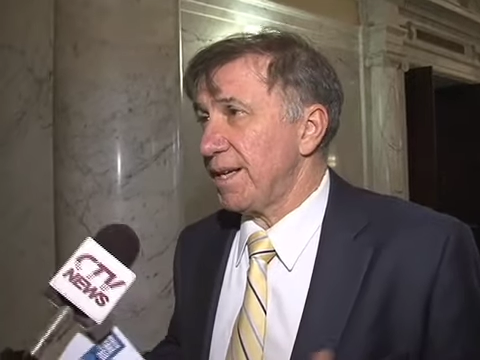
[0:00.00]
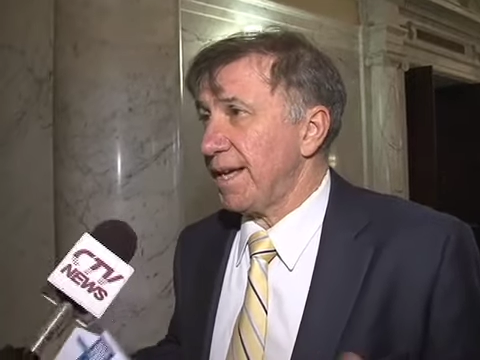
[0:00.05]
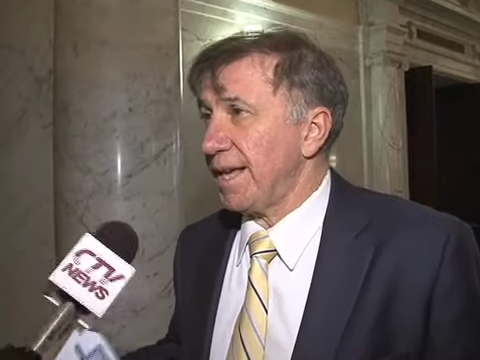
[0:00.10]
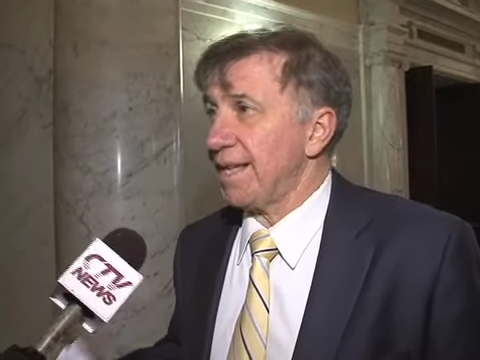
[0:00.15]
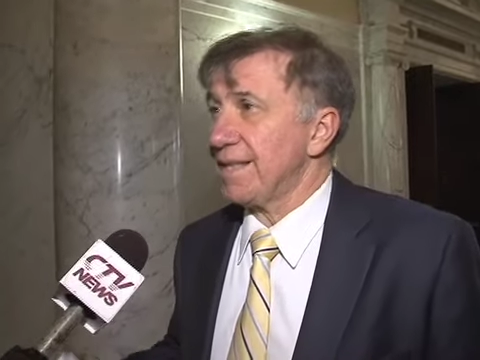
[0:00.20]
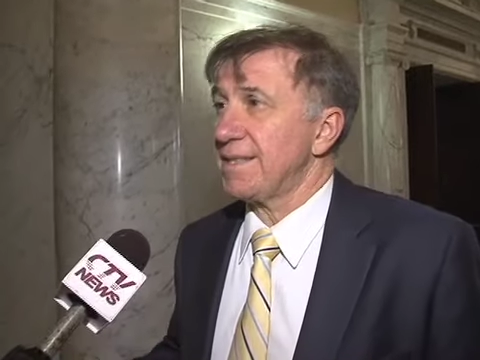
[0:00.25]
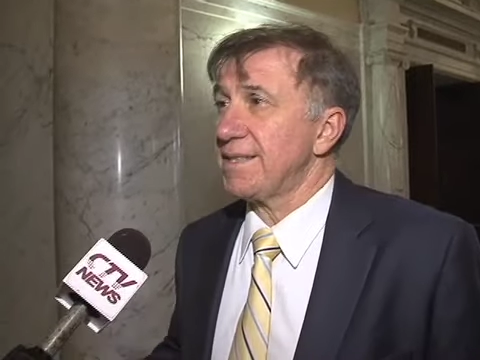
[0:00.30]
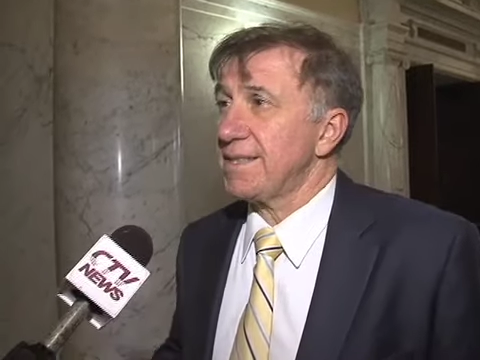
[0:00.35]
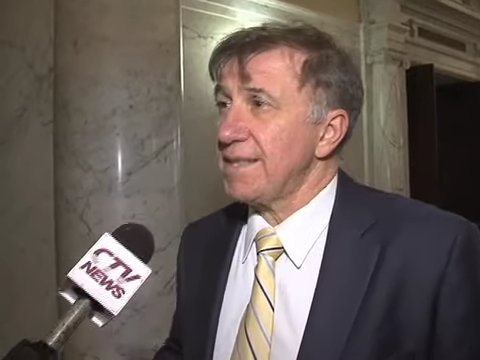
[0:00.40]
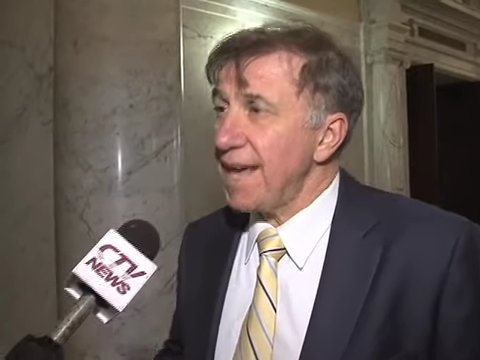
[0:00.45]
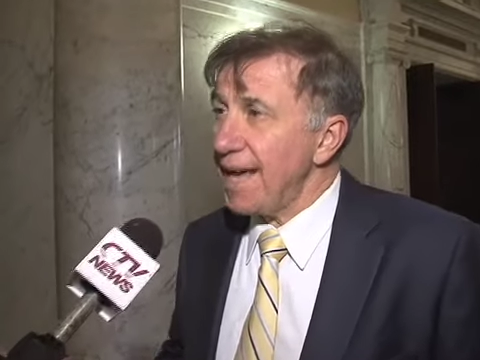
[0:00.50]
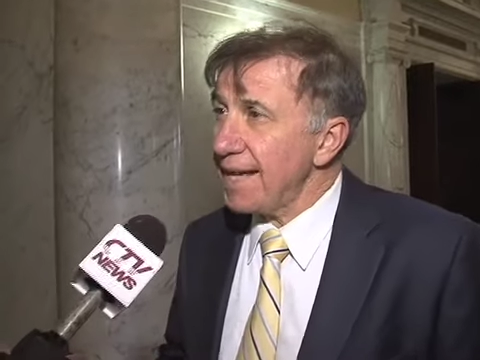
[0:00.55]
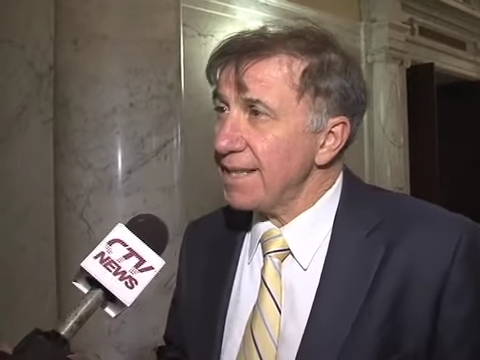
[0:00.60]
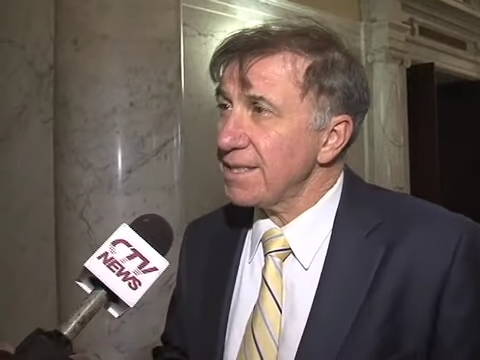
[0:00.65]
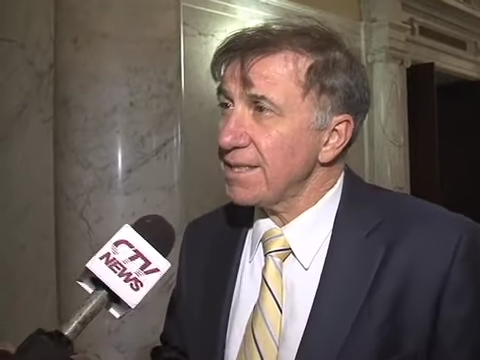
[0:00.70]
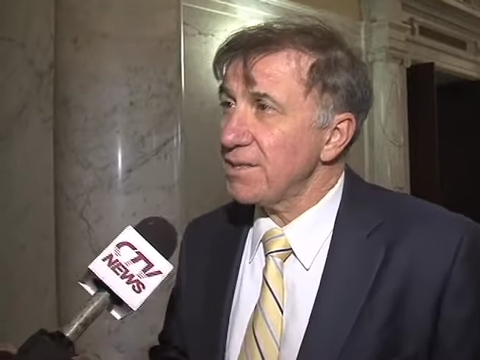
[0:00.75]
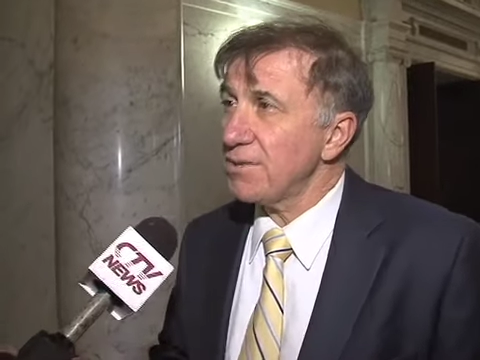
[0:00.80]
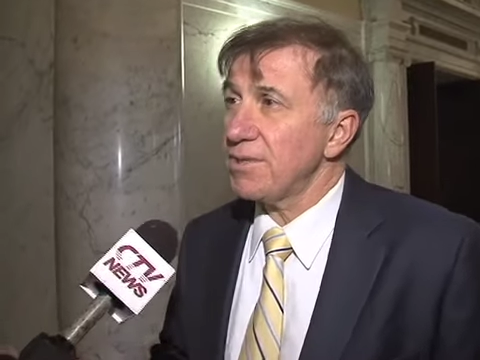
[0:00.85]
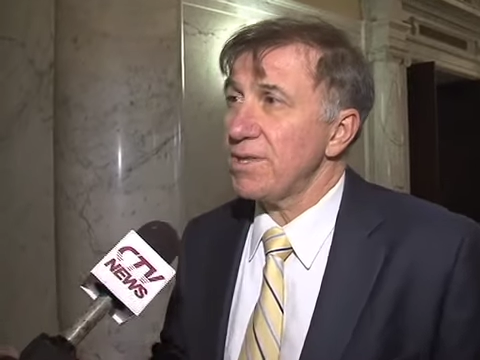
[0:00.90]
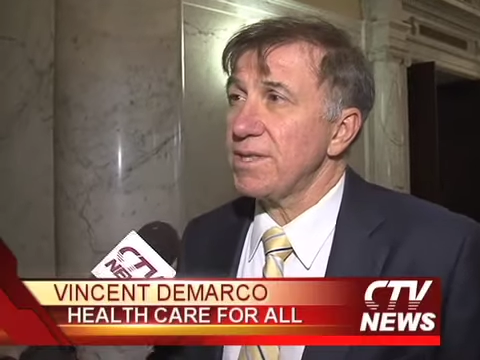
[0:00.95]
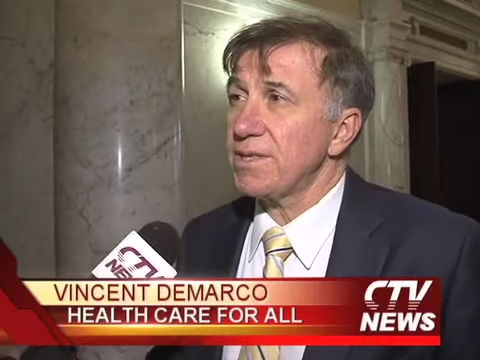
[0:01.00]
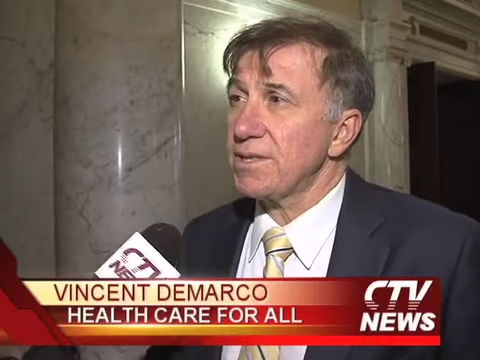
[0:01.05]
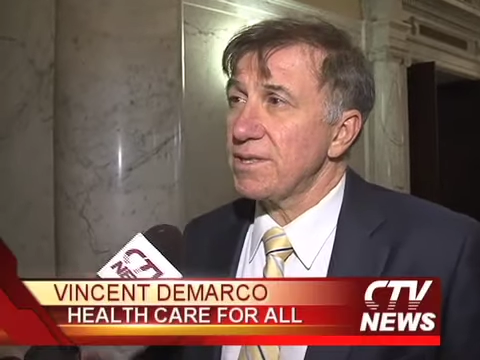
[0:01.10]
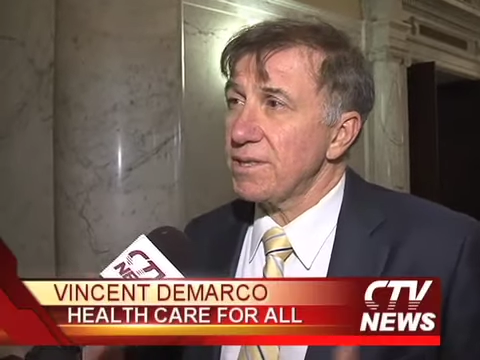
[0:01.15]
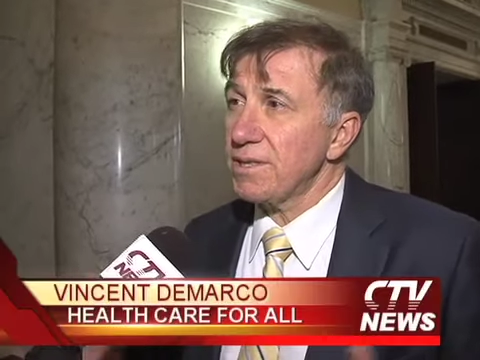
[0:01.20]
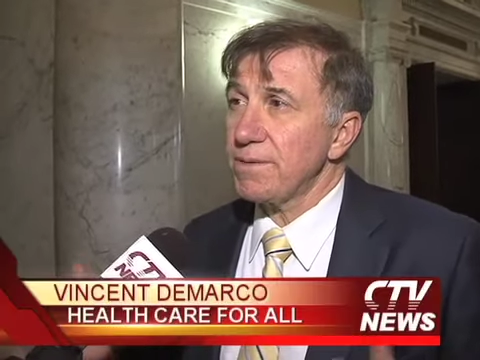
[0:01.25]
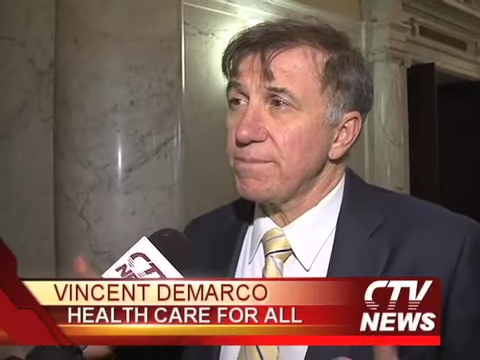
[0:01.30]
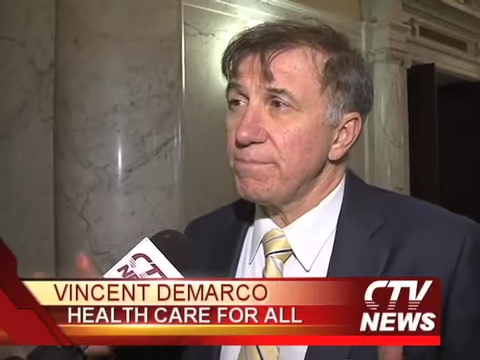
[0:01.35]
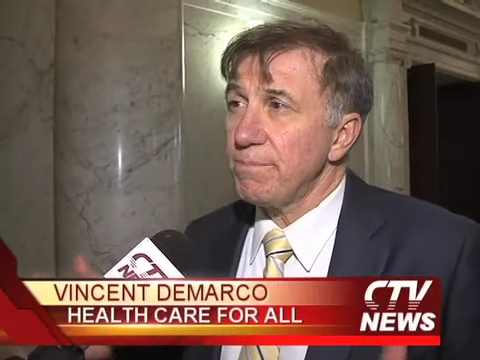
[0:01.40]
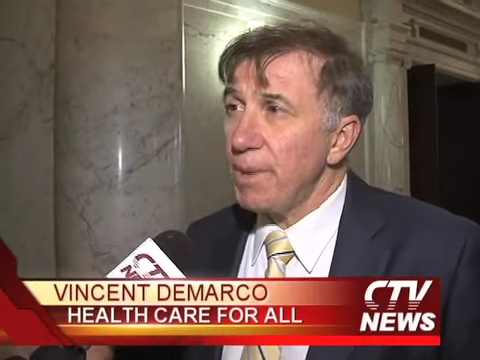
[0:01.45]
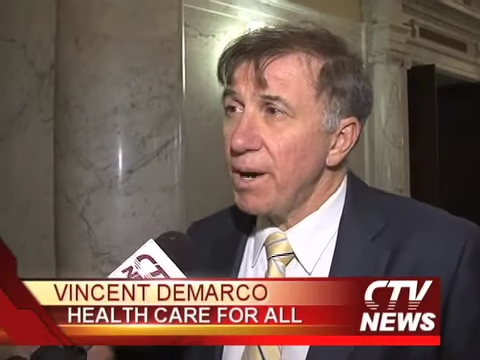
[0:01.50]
against tax increases,